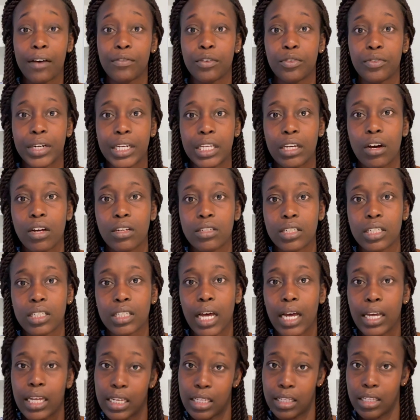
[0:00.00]
already answered
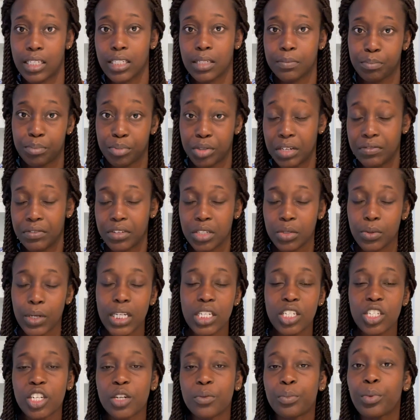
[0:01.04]
that in this previous
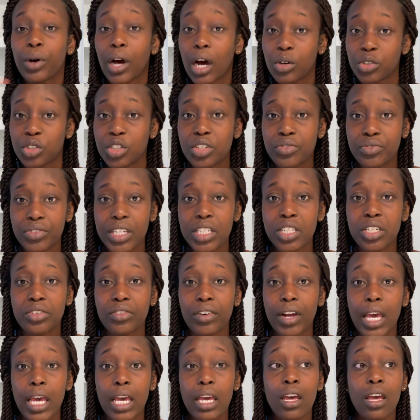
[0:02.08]
question, but I'll just
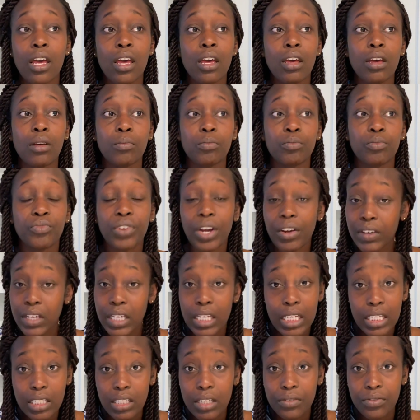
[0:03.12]
reiterate. Very
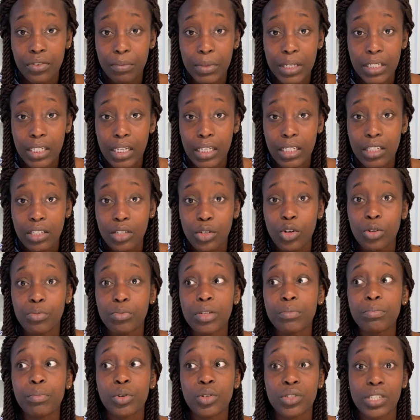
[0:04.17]
easy for me to get the
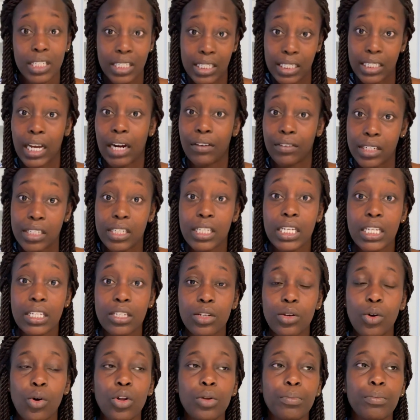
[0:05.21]
secondment because it's a guaranteed
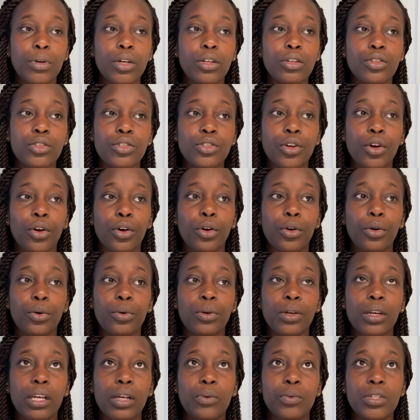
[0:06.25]
secondment. So
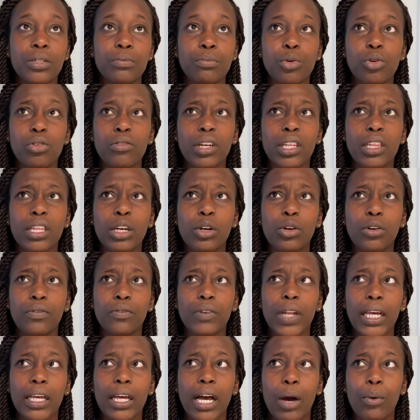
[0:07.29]
it was more a thing of
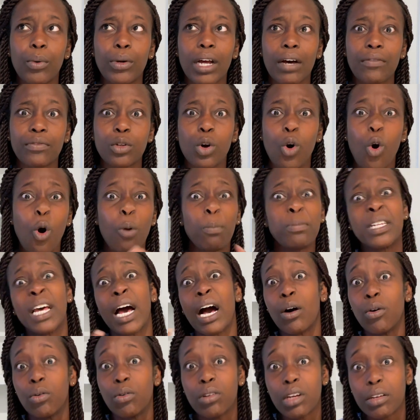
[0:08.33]
like, I would have to opt
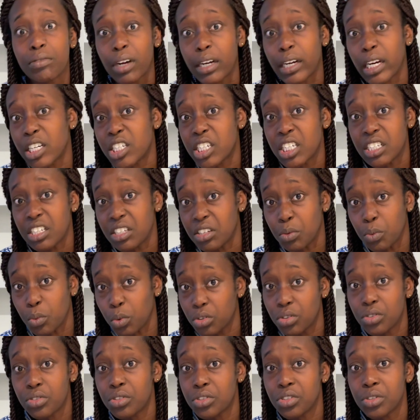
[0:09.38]
out if I actually didn't
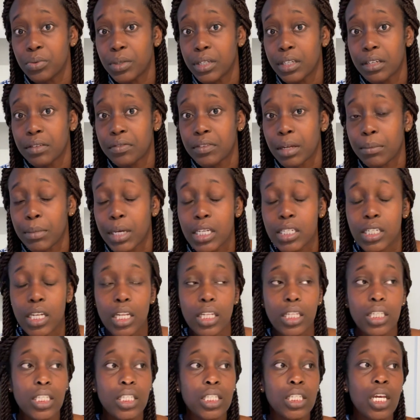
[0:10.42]
want to do it, if that makes
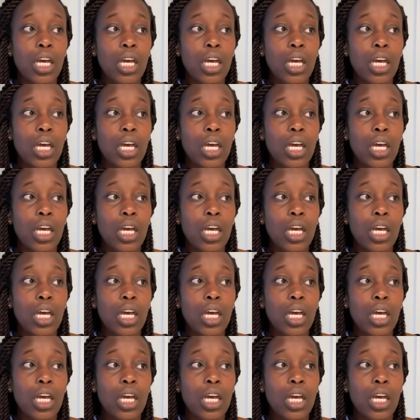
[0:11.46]
sense.